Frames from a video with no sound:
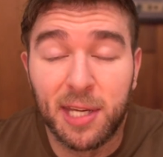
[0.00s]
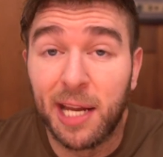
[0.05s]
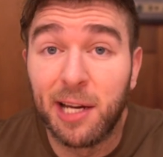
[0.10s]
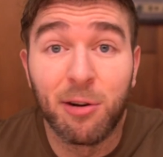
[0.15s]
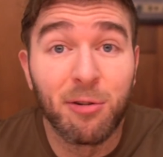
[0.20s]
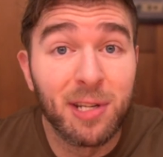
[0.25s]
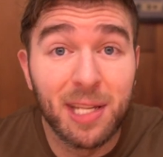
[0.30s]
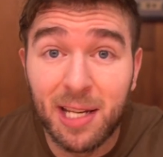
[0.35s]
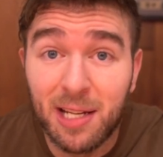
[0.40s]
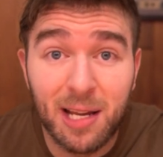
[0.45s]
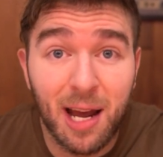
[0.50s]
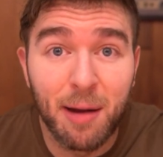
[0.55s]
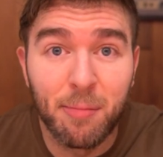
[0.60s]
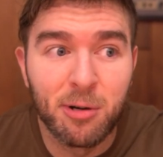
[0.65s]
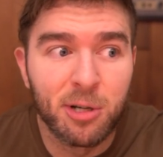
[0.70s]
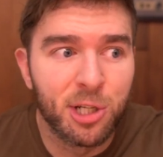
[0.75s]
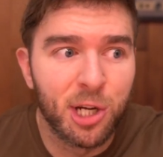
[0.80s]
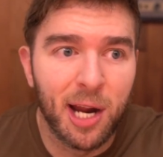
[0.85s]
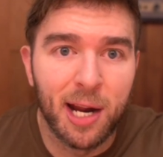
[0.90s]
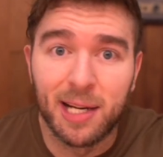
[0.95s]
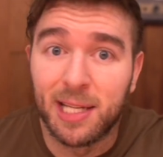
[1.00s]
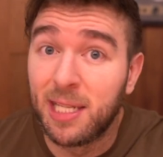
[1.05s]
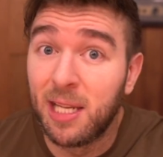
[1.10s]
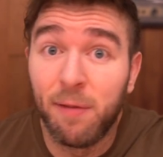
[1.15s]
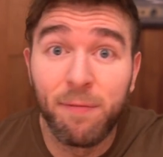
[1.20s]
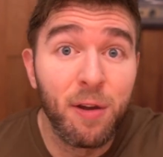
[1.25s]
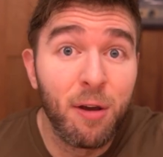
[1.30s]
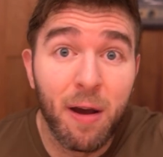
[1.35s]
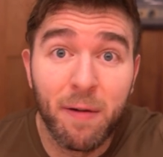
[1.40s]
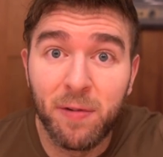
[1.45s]
Get your D-dimer checked, see
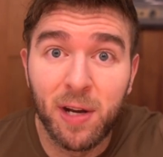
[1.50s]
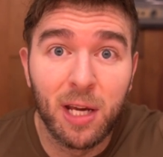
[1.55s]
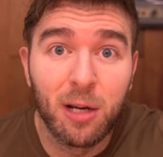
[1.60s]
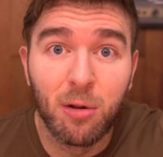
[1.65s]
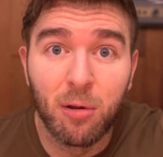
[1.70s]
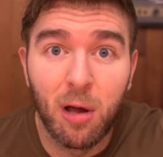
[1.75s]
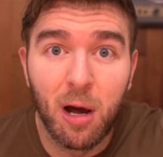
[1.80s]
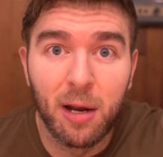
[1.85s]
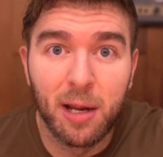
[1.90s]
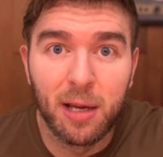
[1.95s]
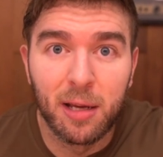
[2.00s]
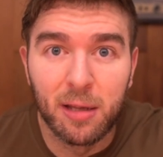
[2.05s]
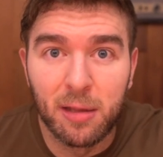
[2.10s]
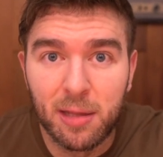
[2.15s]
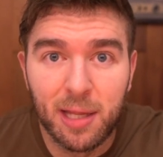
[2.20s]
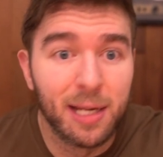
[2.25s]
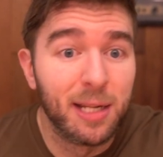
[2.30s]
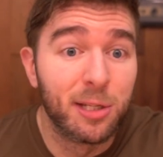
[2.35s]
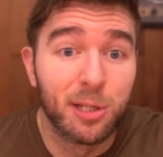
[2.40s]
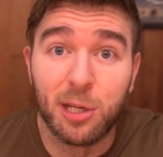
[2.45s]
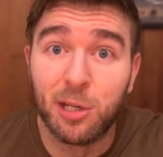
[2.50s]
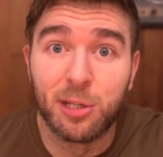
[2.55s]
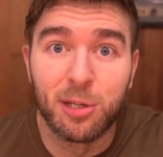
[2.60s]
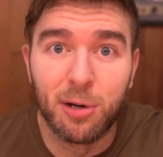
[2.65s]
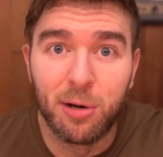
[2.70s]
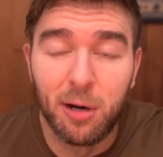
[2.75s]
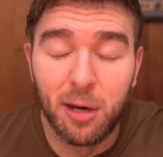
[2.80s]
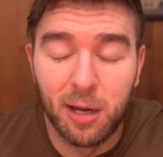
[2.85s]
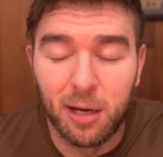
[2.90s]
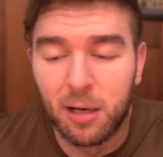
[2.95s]
if you have any clotting that is
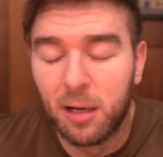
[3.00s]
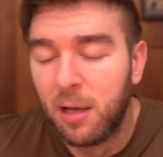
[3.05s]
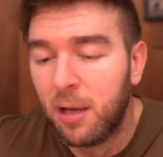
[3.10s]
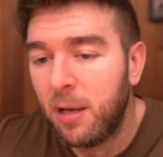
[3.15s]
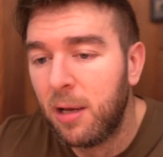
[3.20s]
concerning.